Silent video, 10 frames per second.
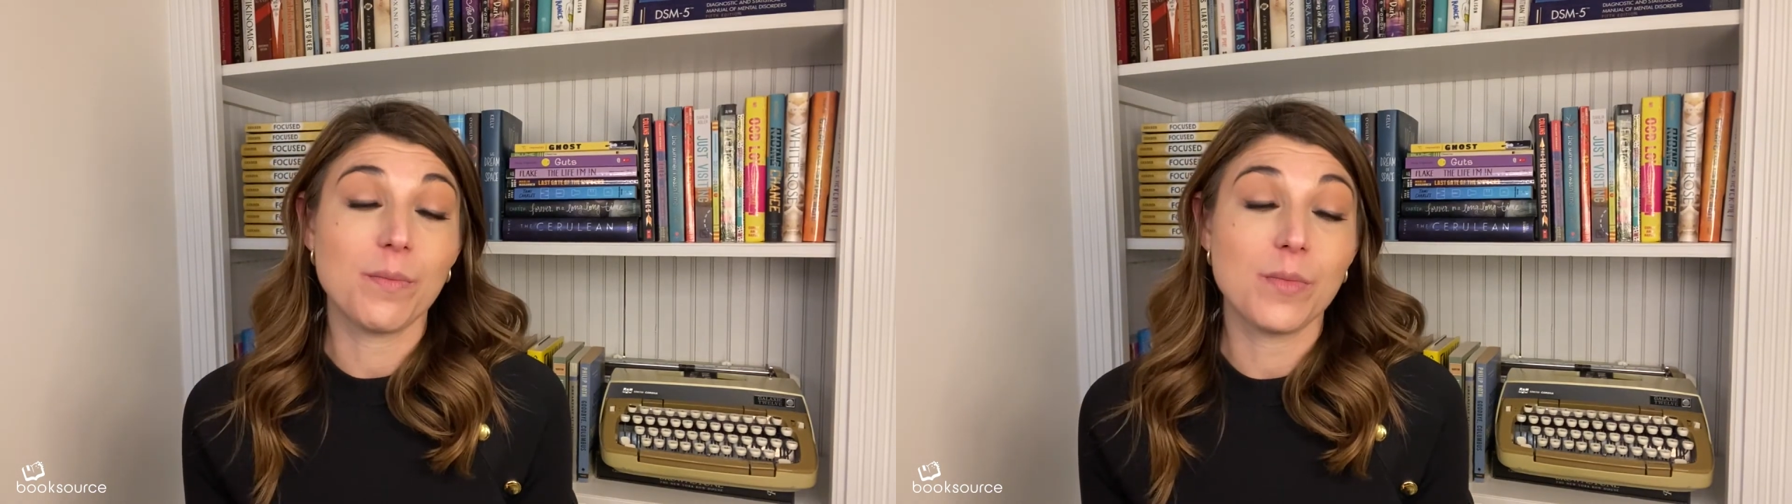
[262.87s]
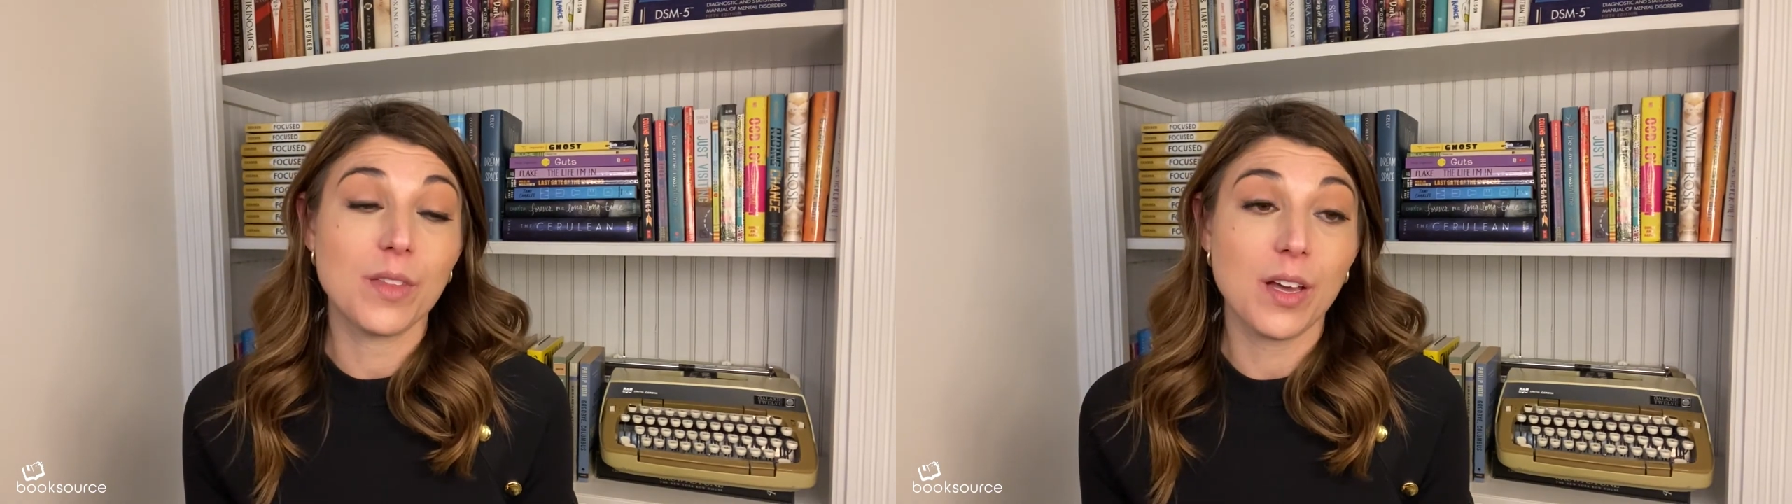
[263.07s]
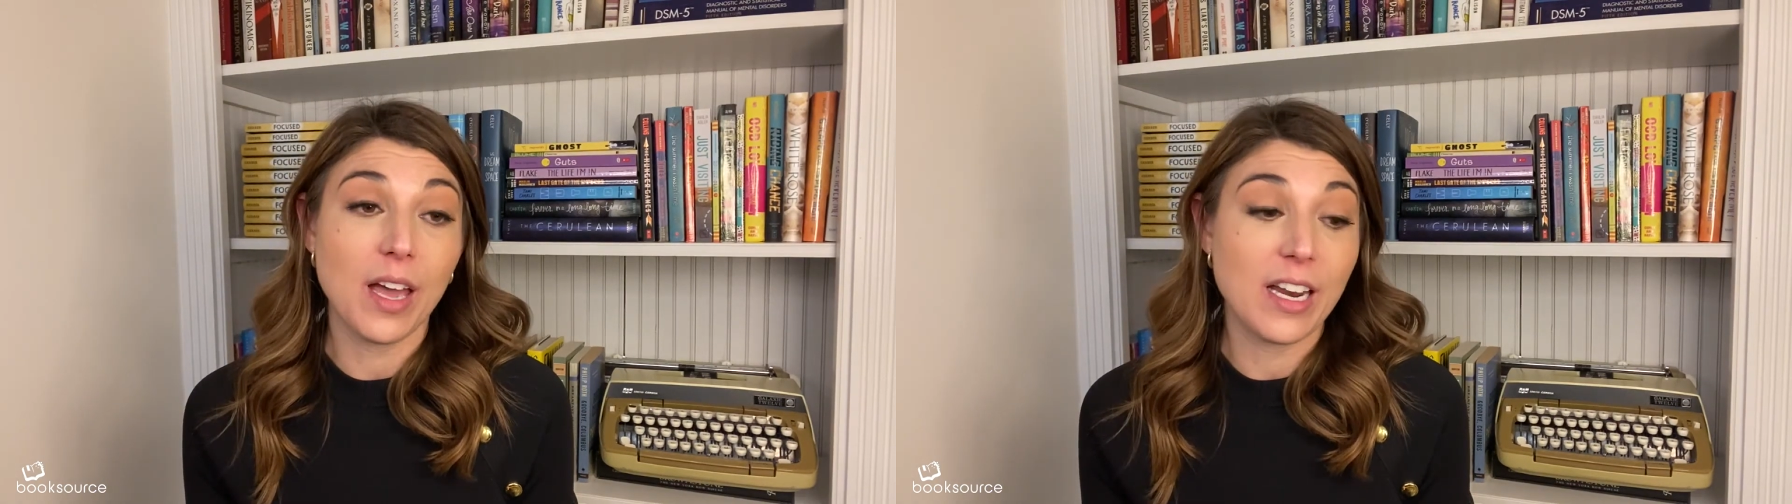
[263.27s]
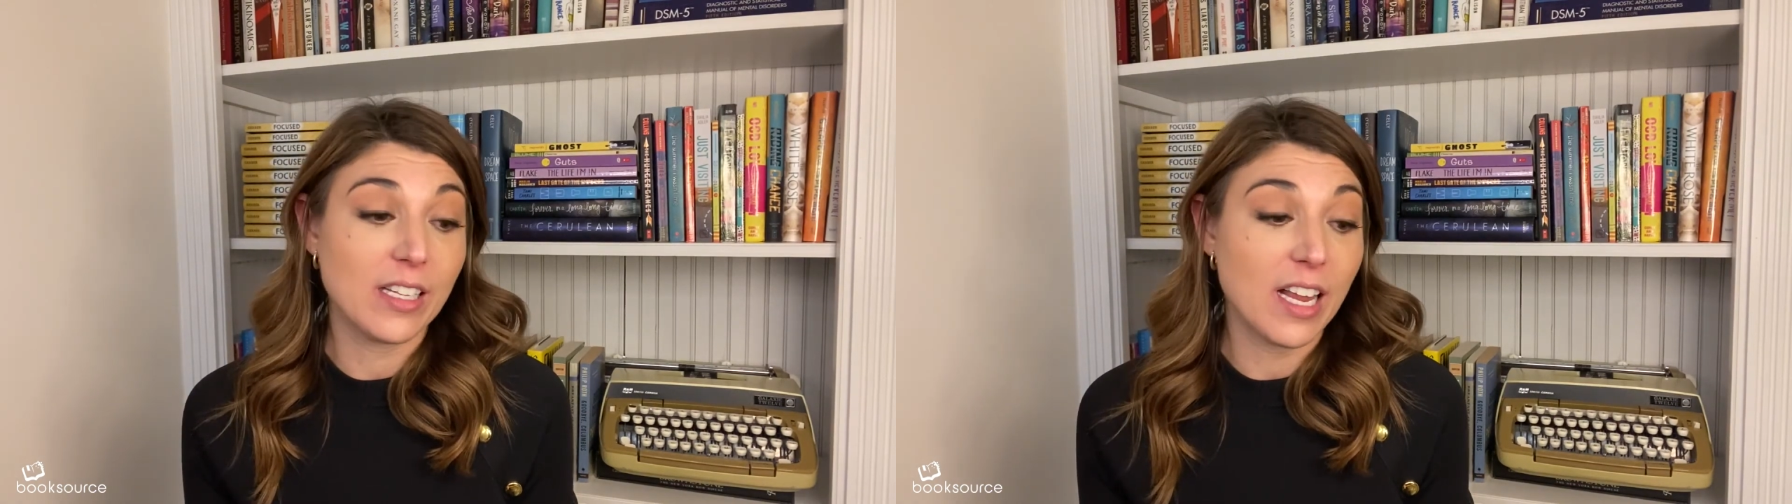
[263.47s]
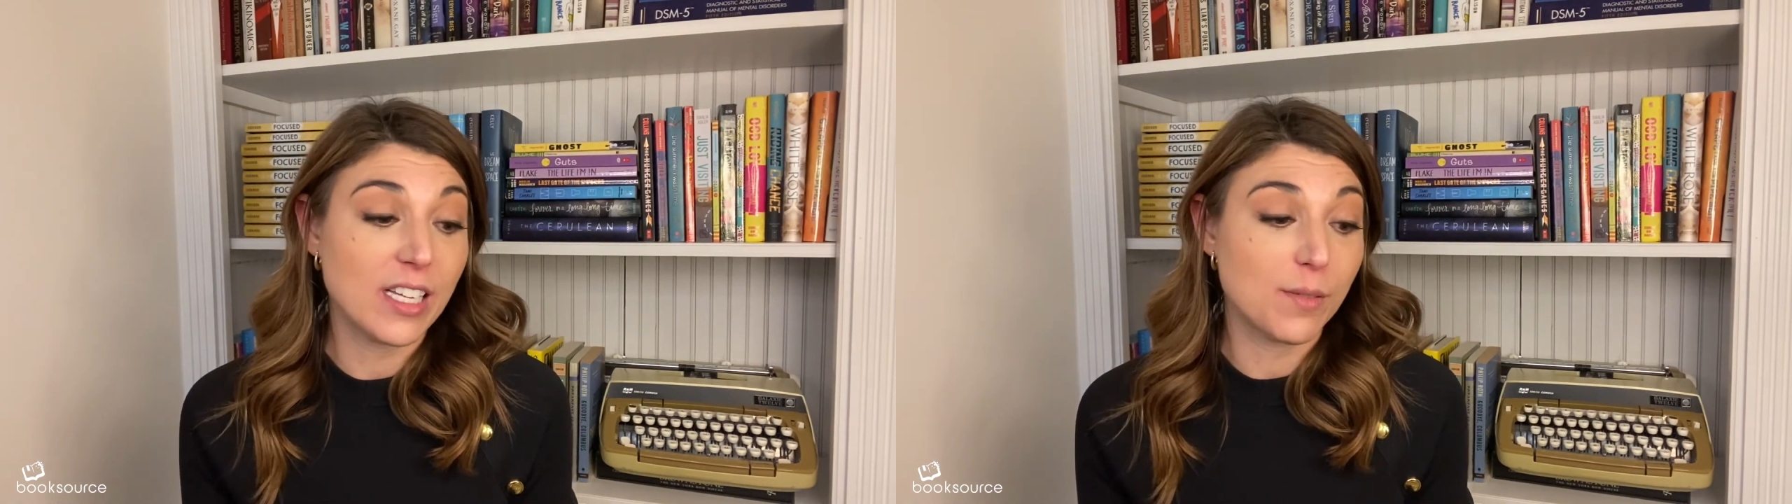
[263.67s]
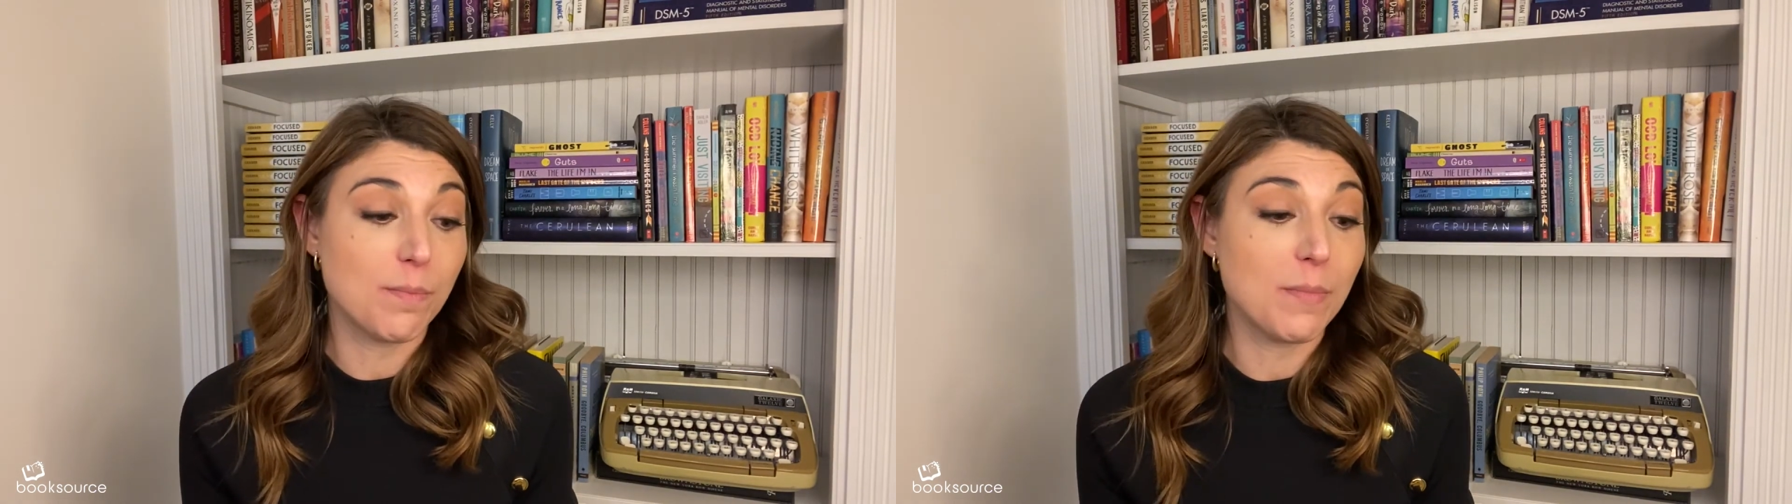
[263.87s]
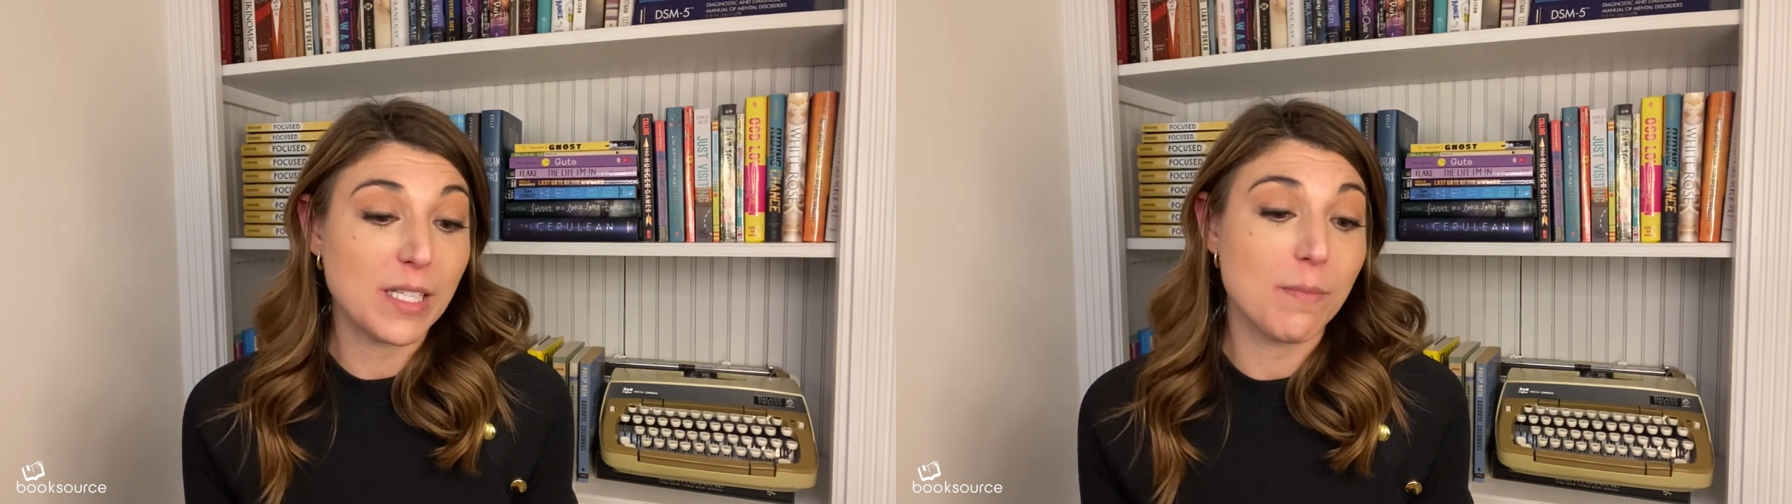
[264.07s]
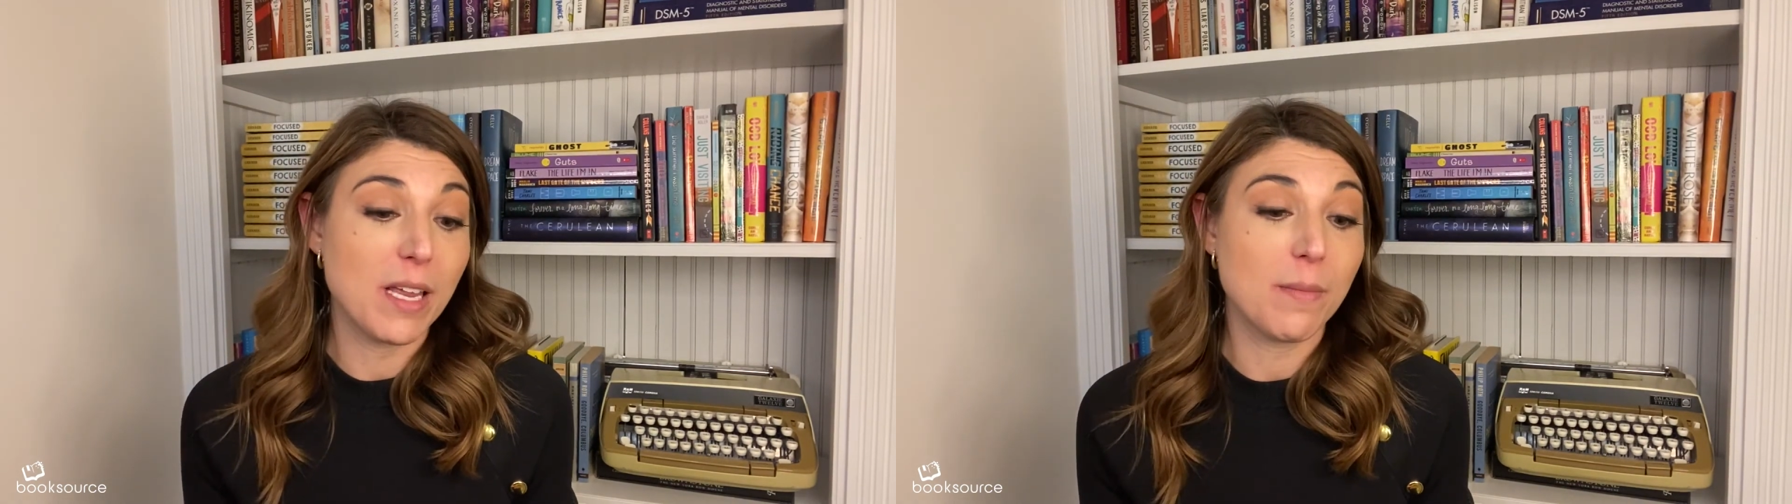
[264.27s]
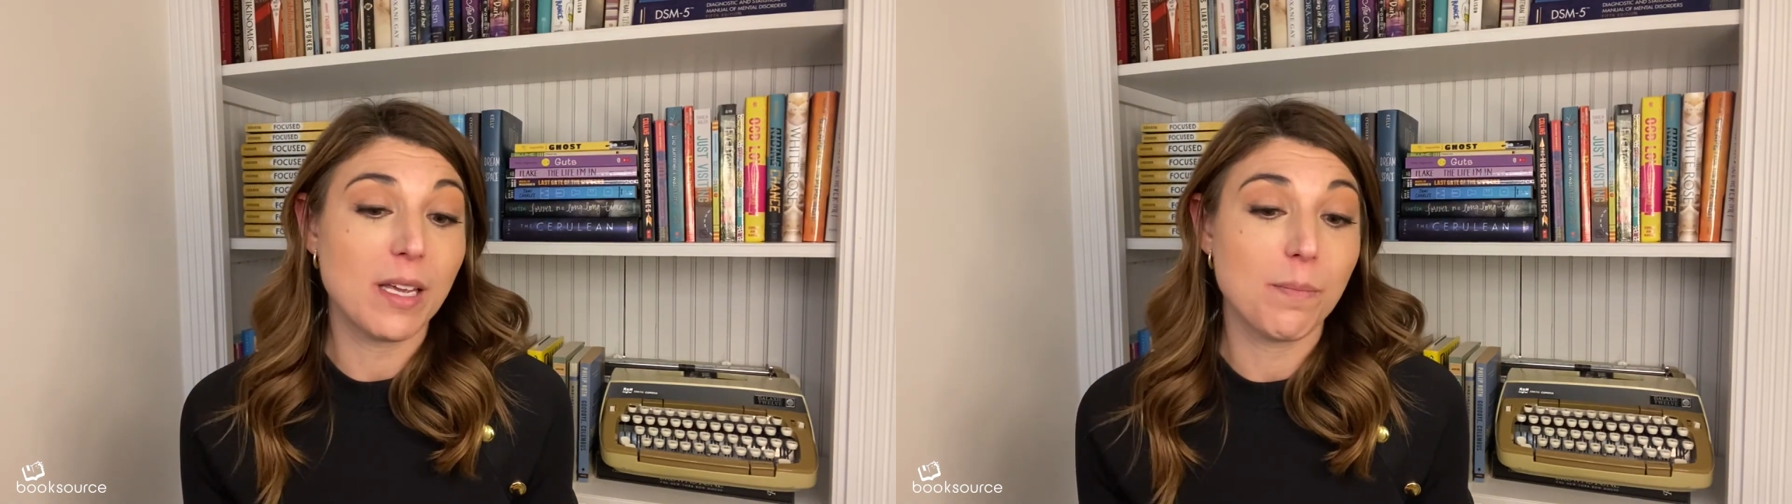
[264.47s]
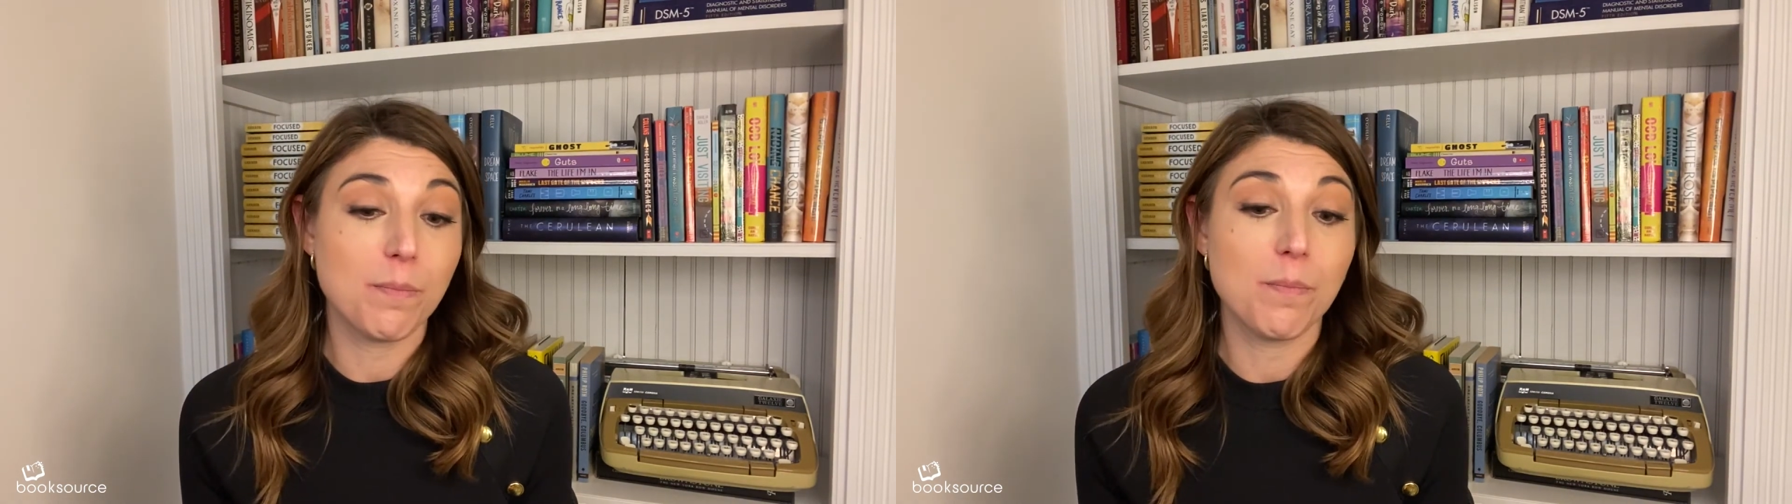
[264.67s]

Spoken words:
it's made me